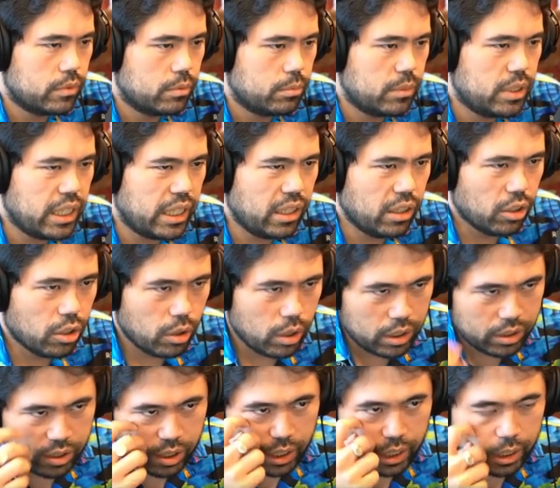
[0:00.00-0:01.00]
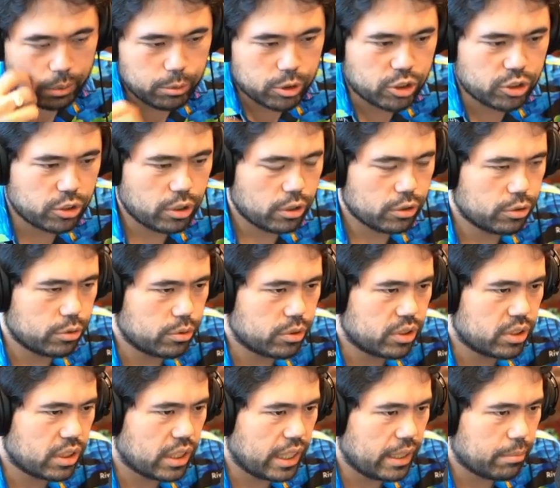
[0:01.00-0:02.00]
Getting low on time, which is also a
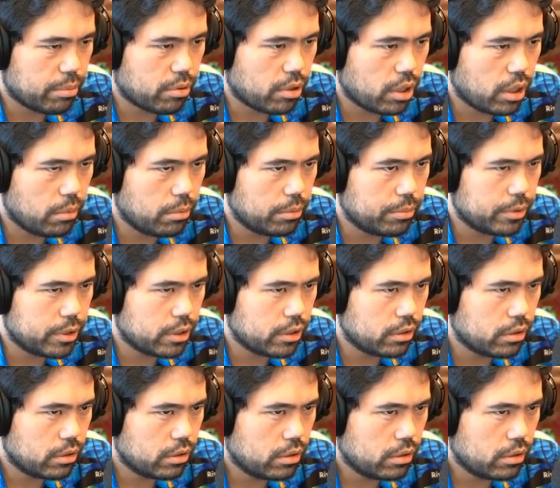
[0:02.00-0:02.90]
slight problem here.